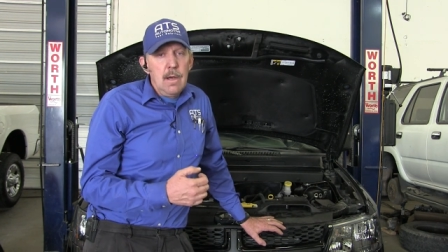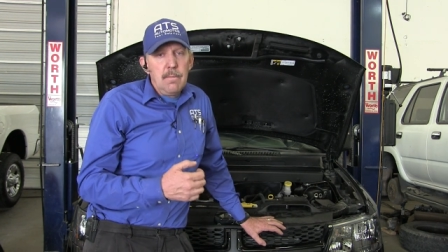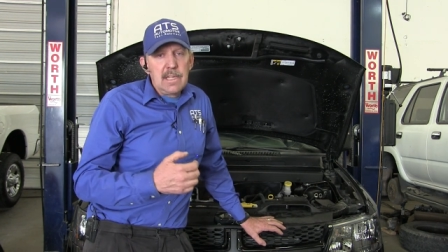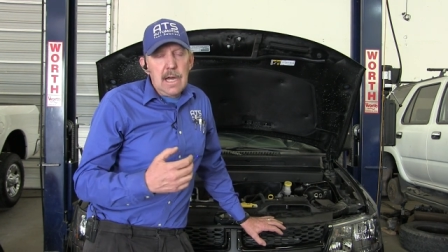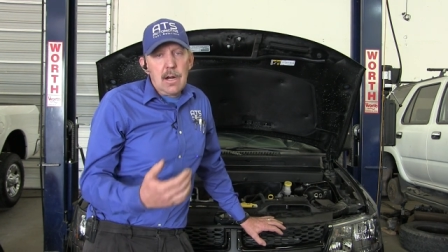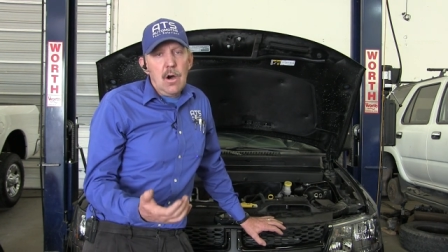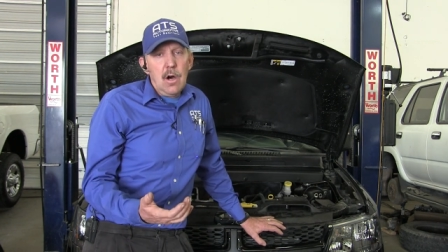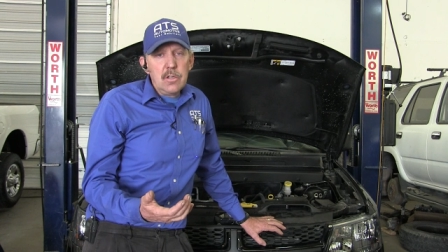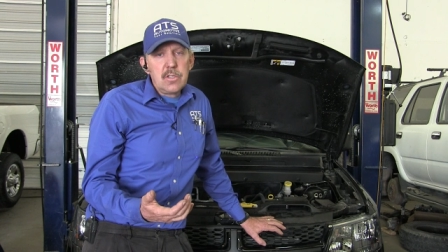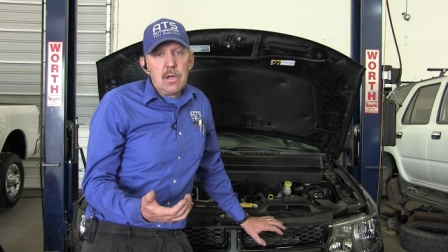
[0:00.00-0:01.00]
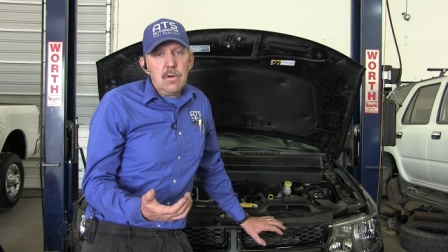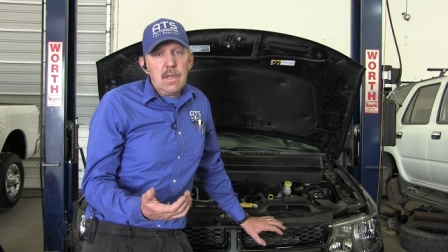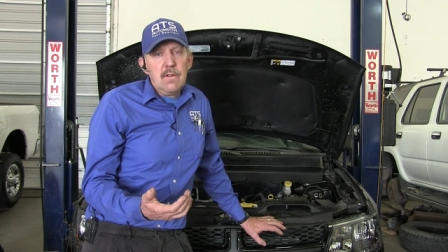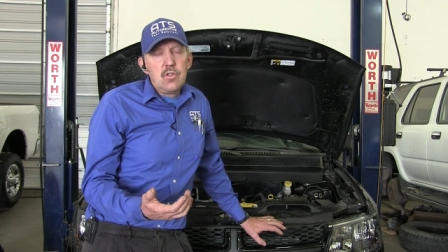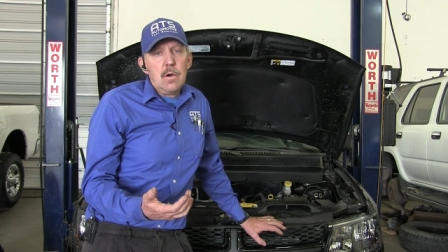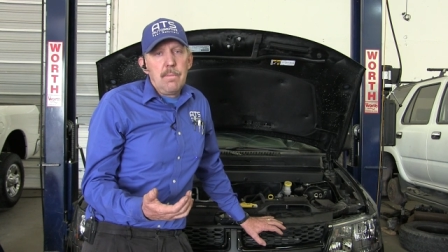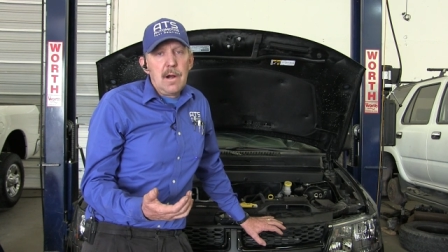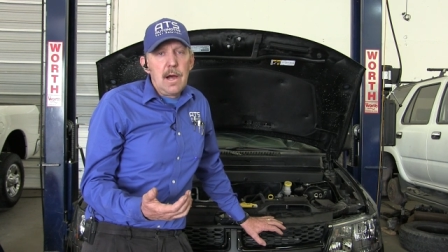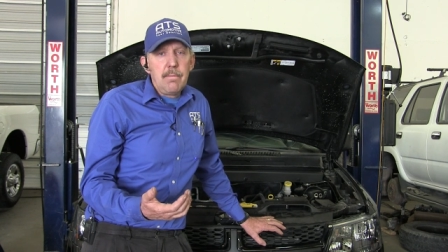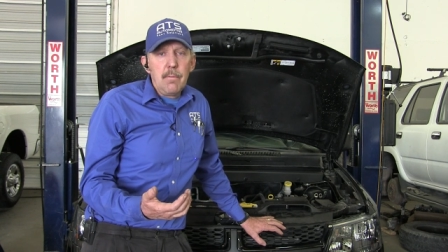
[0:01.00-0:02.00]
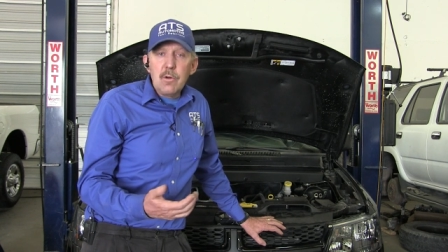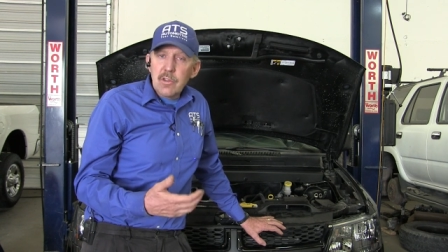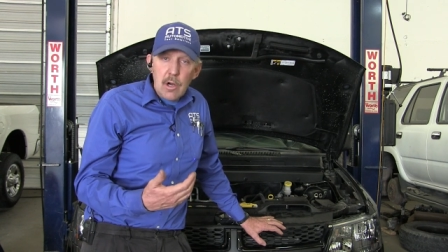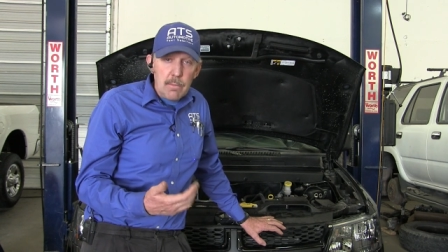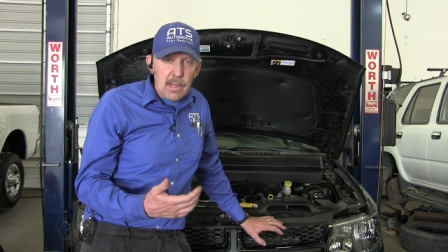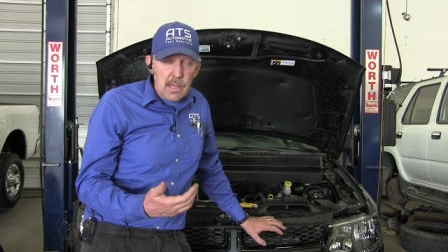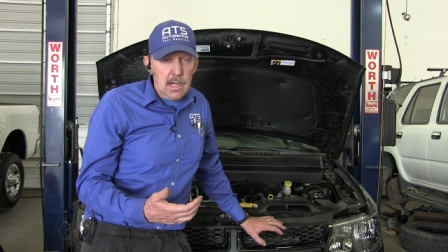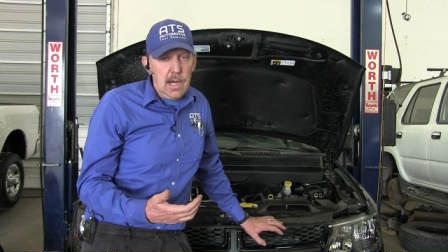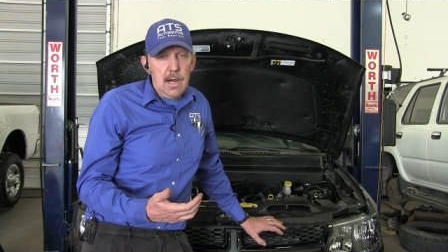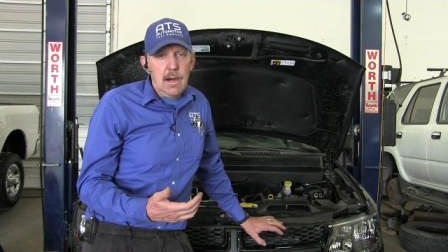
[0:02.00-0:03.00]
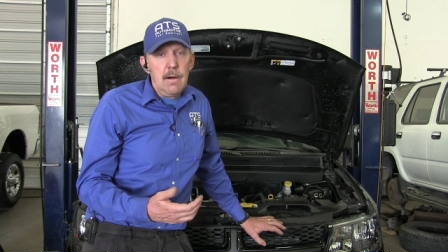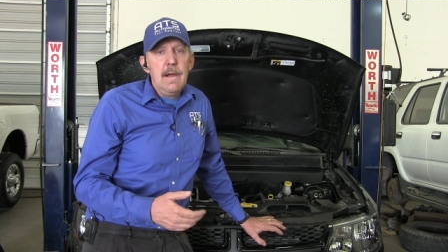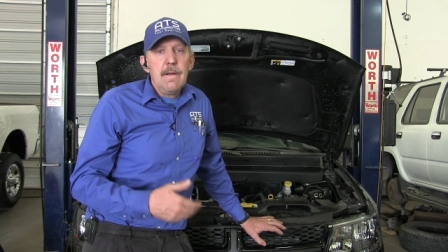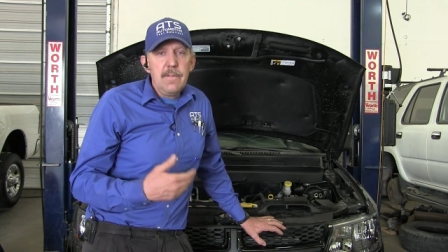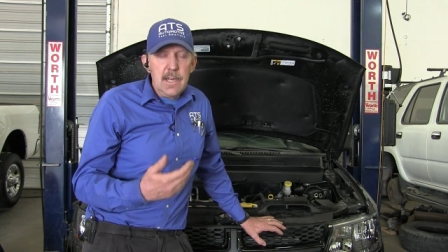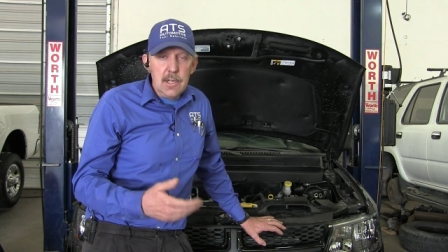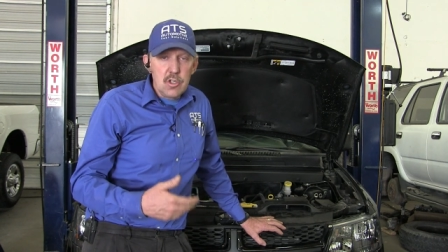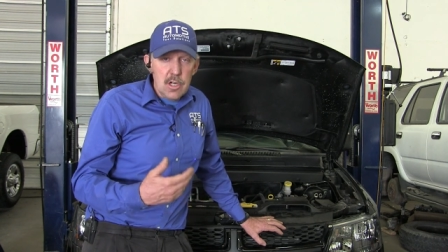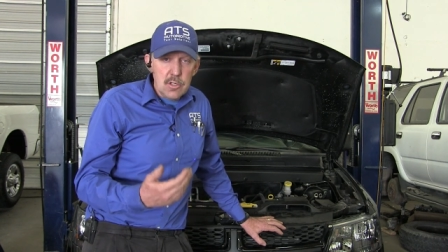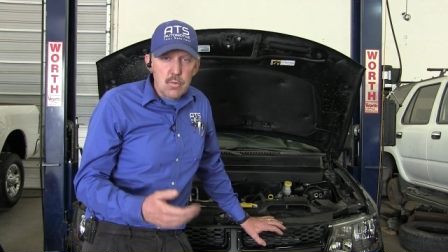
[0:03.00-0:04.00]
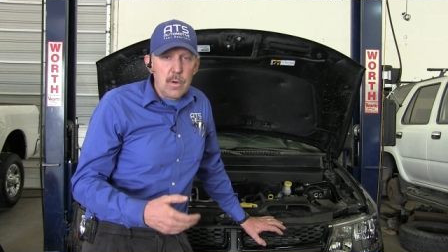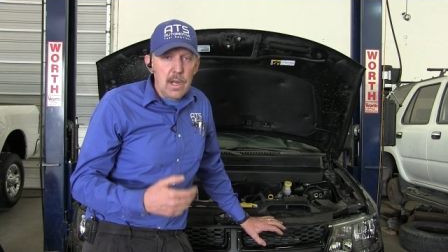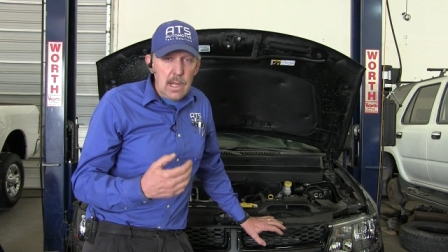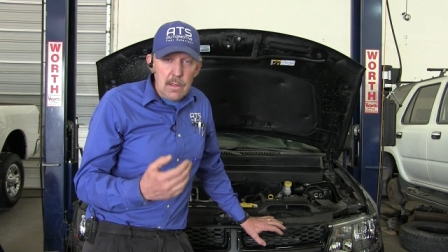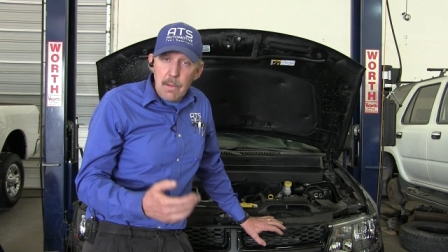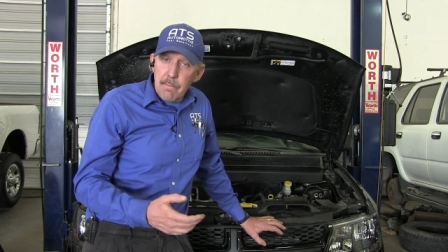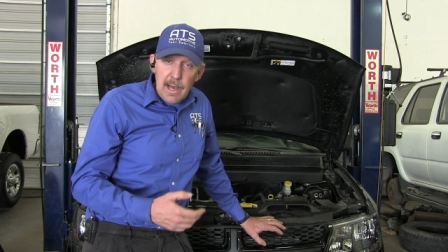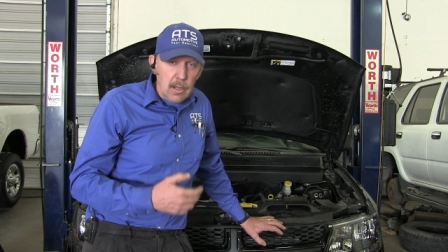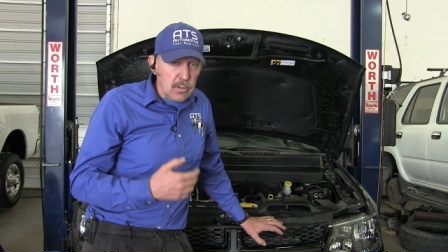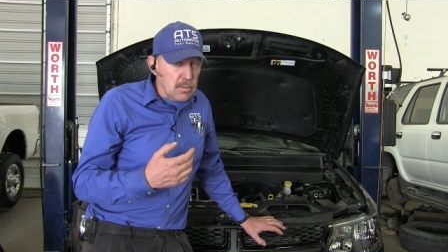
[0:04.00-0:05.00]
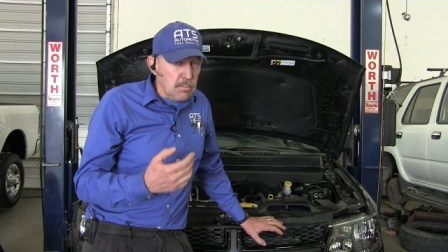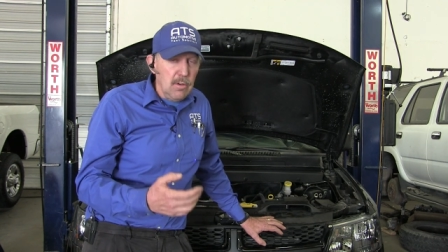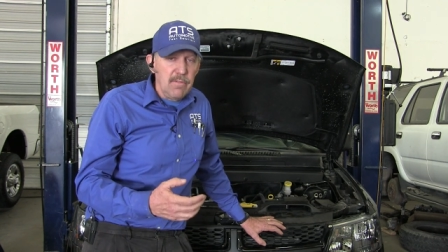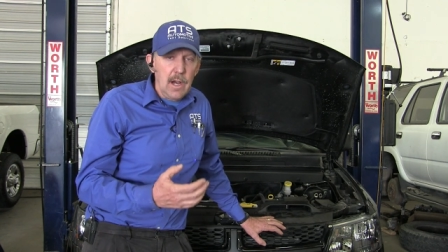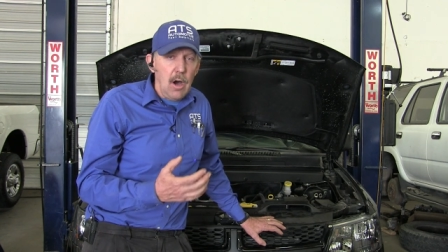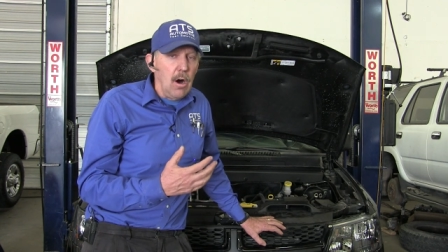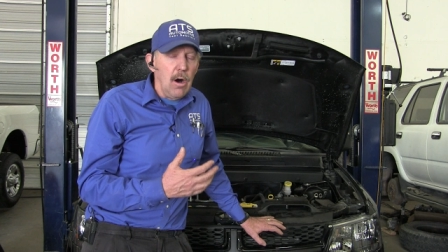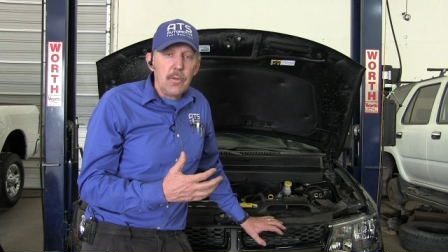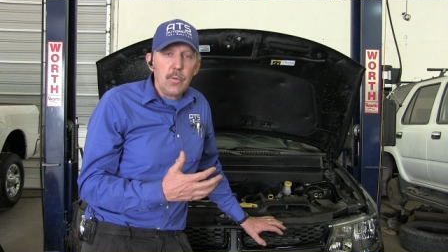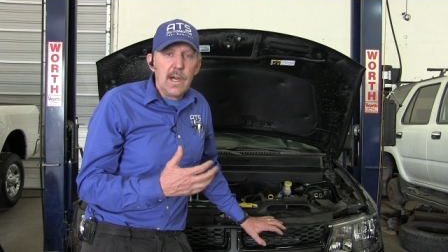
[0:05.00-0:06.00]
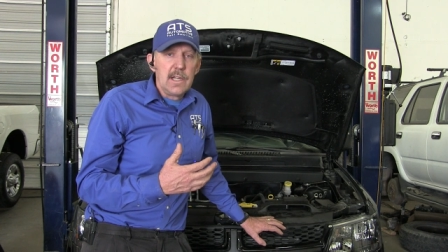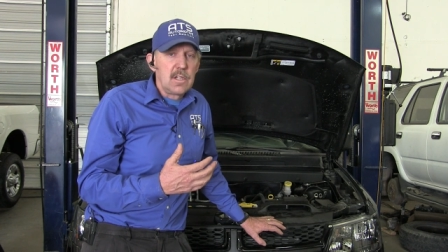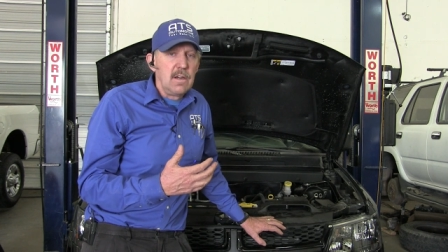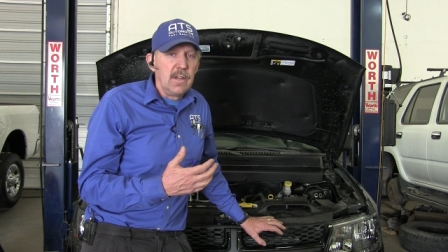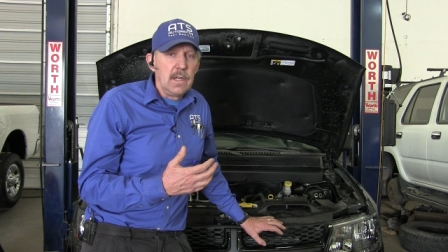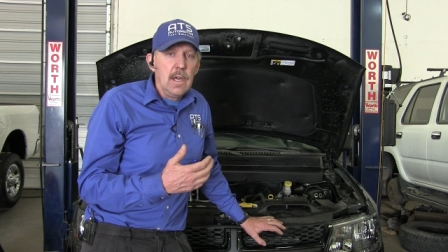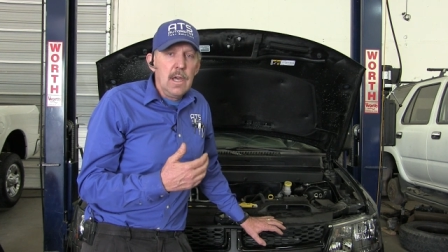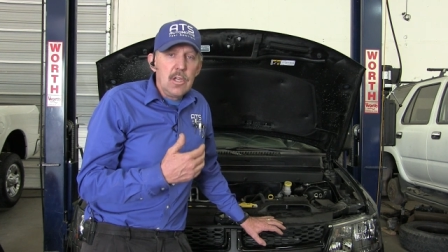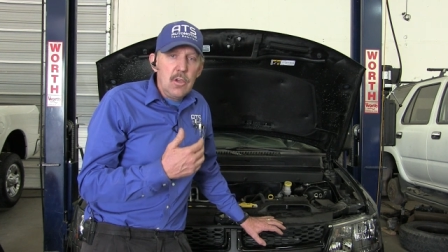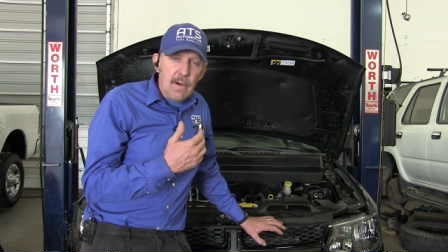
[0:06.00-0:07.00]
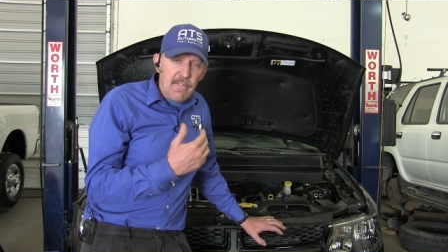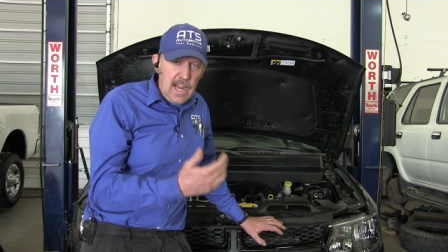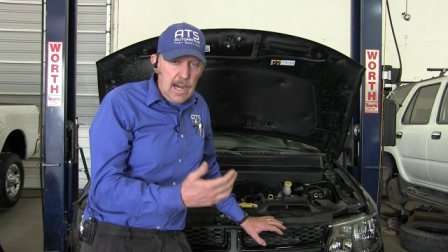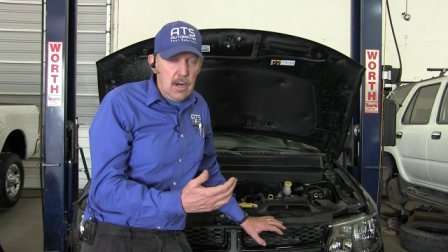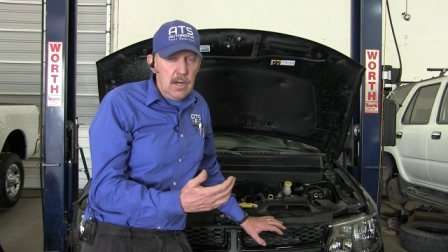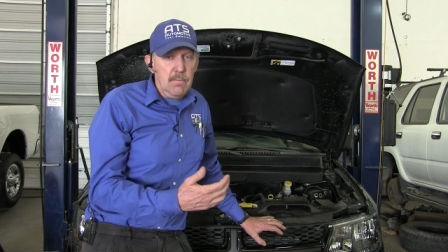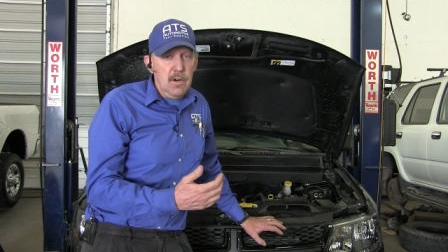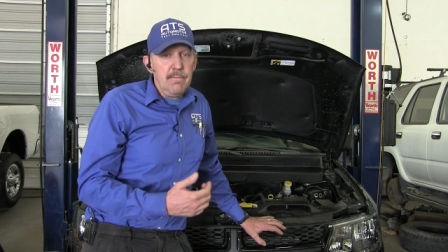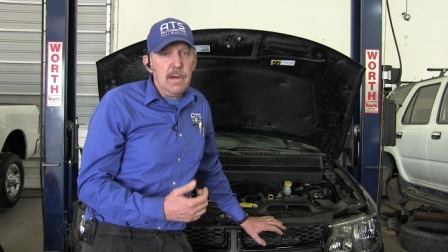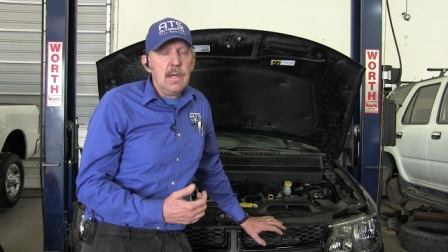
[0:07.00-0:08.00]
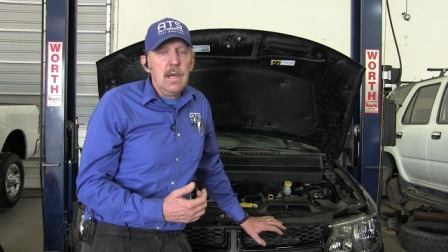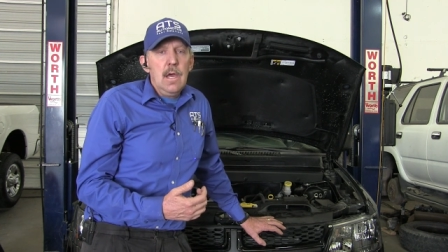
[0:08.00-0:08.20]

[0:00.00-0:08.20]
But that also gives you a problem with turbulent air. The engine is running, the belt's moving, all the rest of it, you have air in movement.